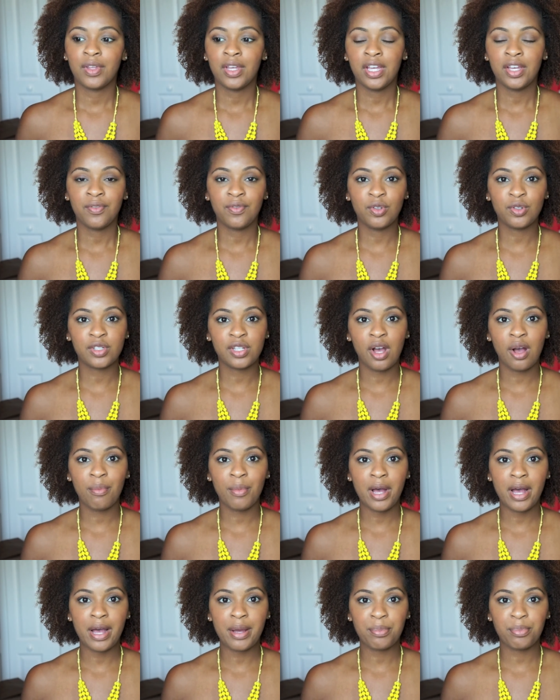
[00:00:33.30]
if you saw
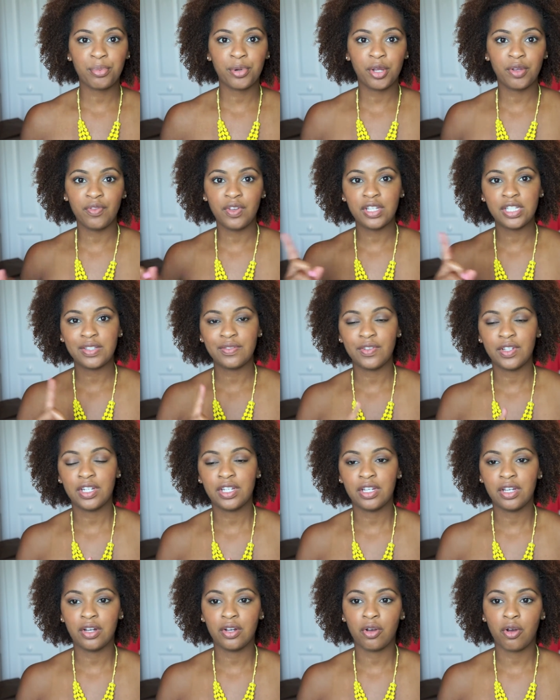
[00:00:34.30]
my previous
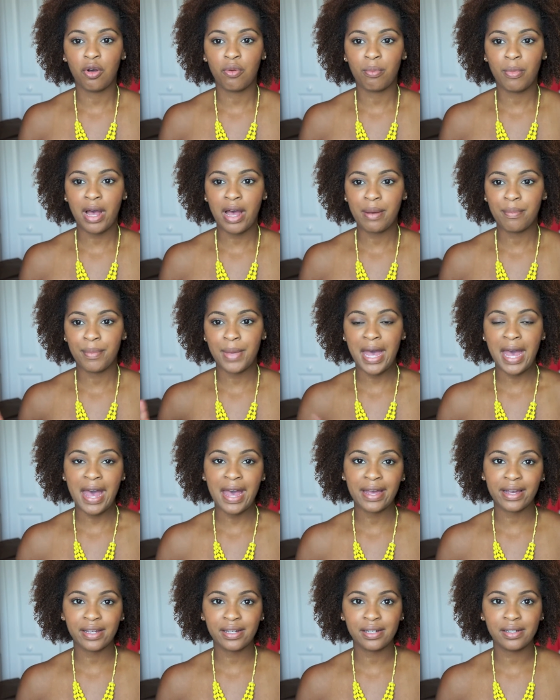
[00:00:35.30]
video, my
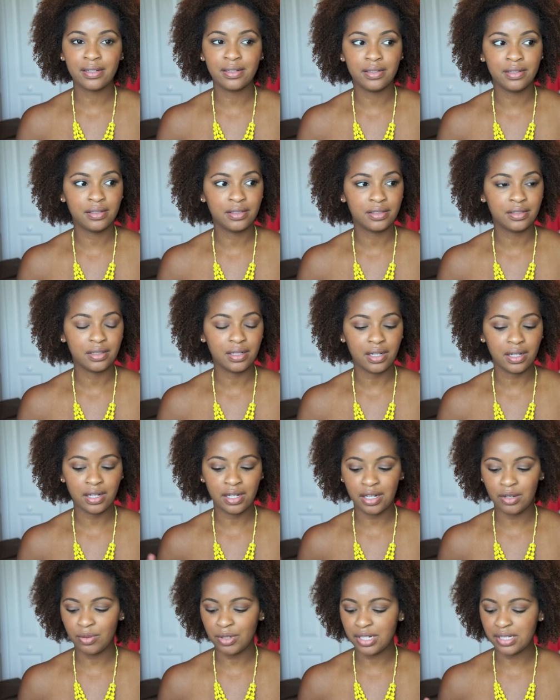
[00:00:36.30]
MAC,
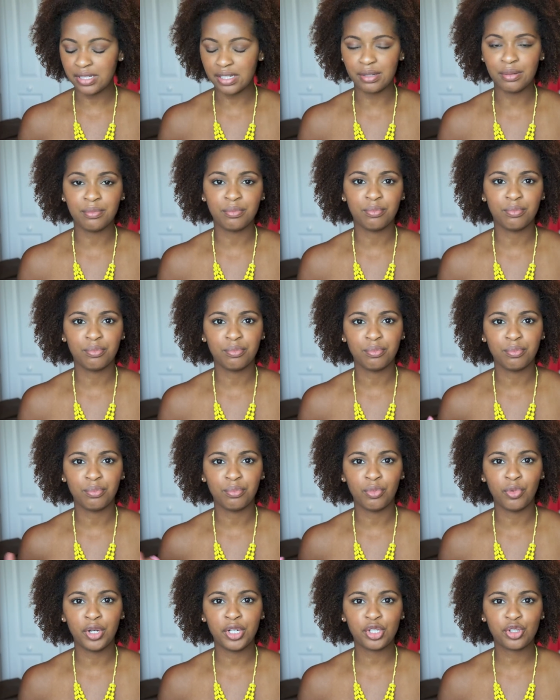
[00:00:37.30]
uh, what is it,
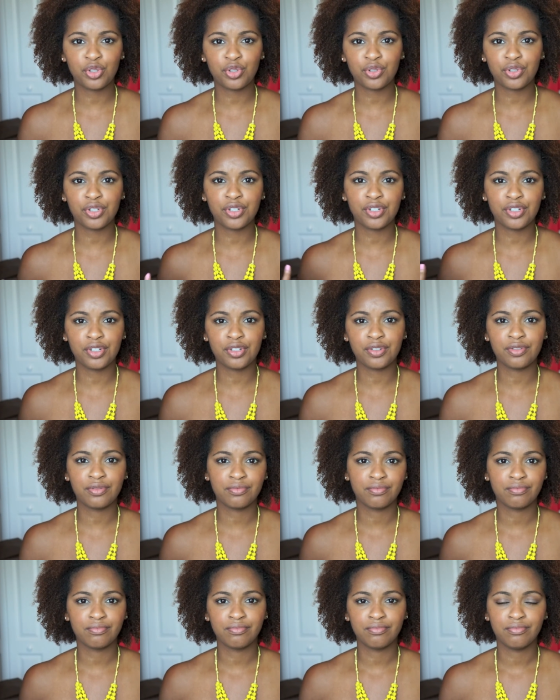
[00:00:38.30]
Moisture,
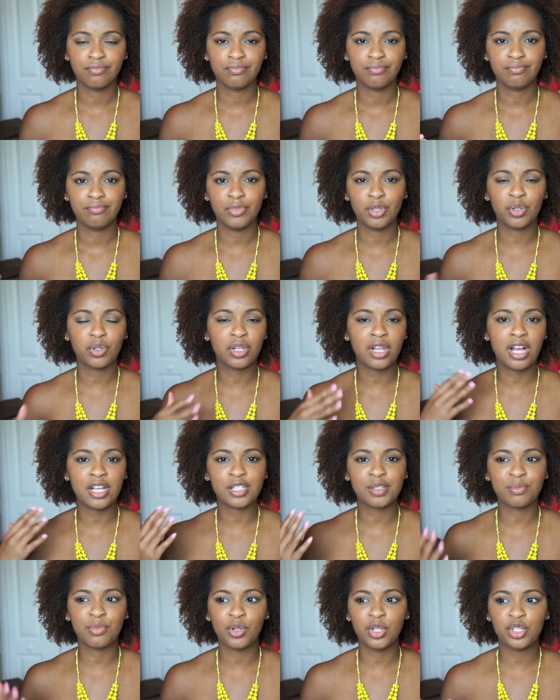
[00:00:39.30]

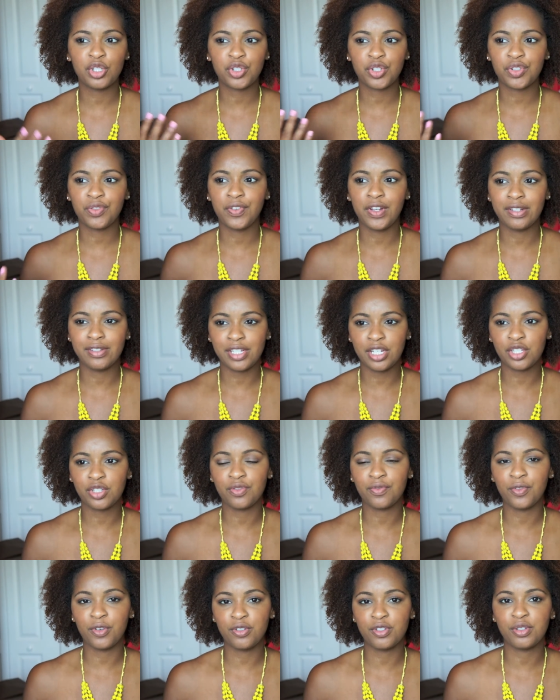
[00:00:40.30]
Mineralized Moisture
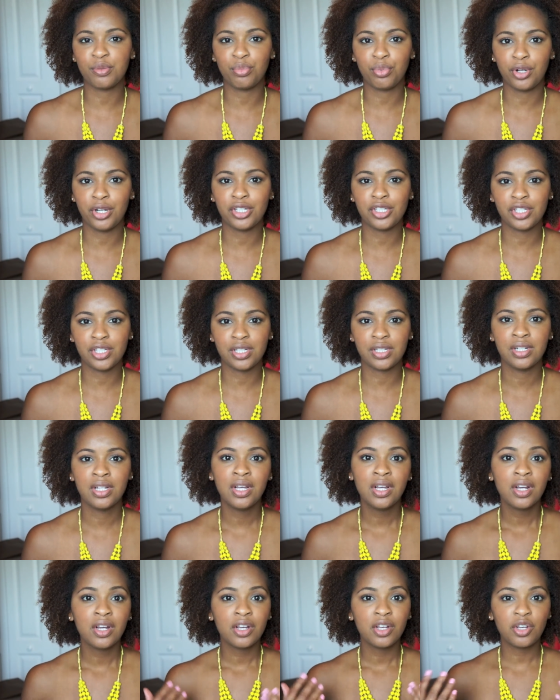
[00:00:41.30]
Foundation First Impression,
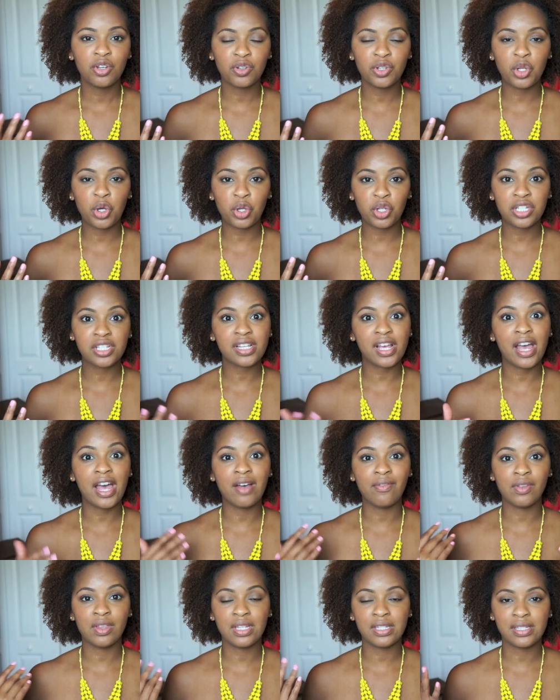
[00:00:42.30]
you'll notice I
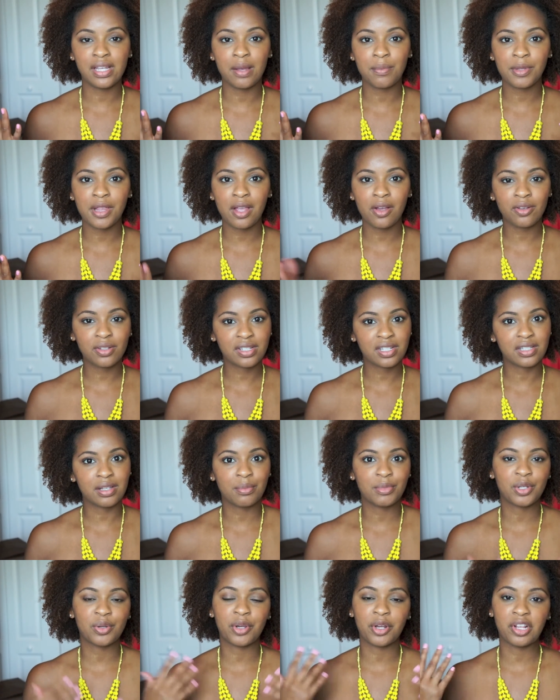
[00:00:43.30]
have on the same clothes because
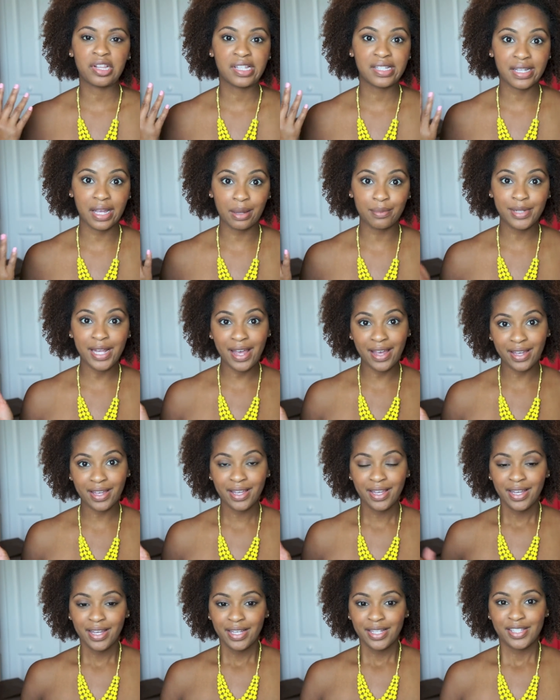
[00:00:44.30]
I'm doing on the same day.
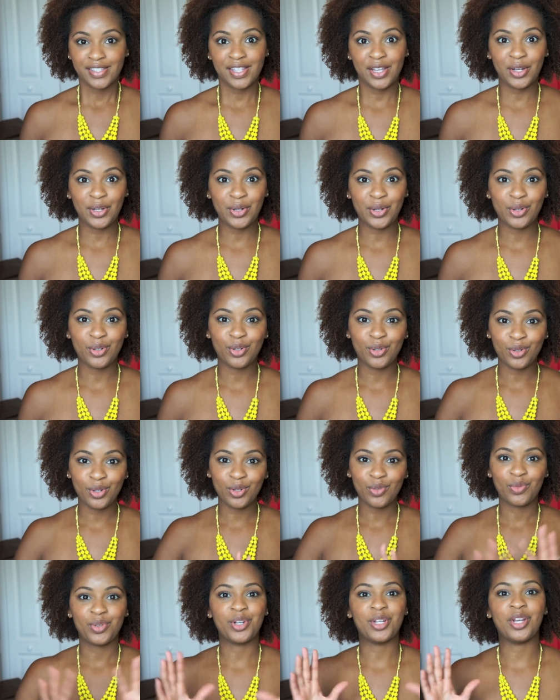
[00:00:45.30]

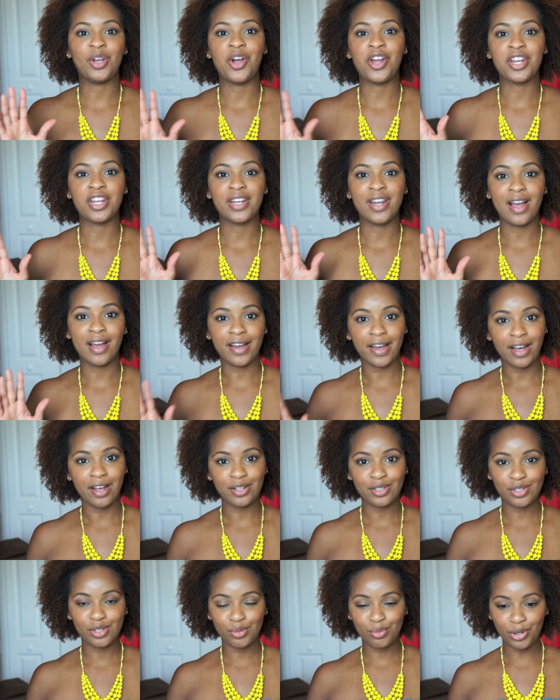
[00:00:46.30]
So we're going to knock
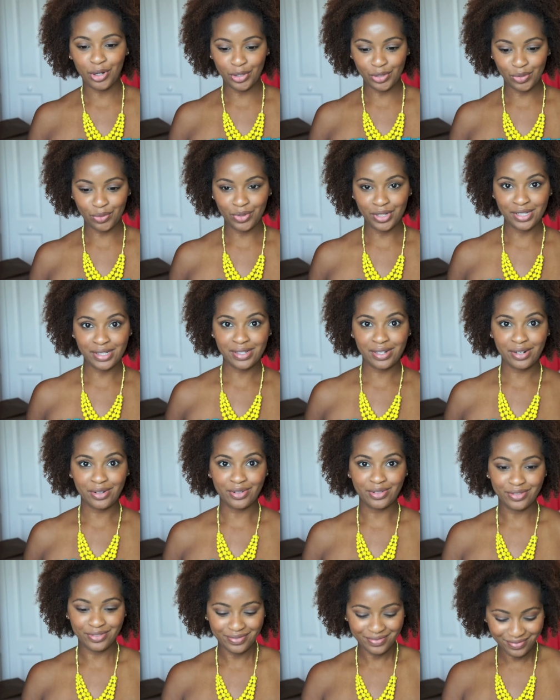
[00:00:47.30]
out two birds with one
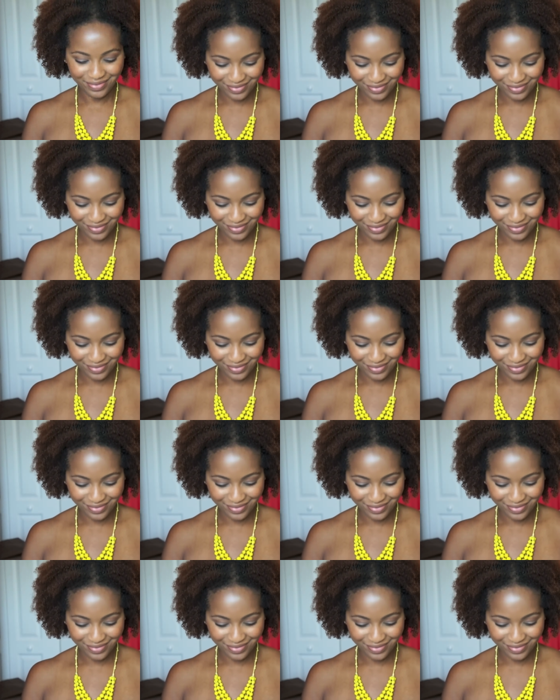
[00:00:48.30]
stone.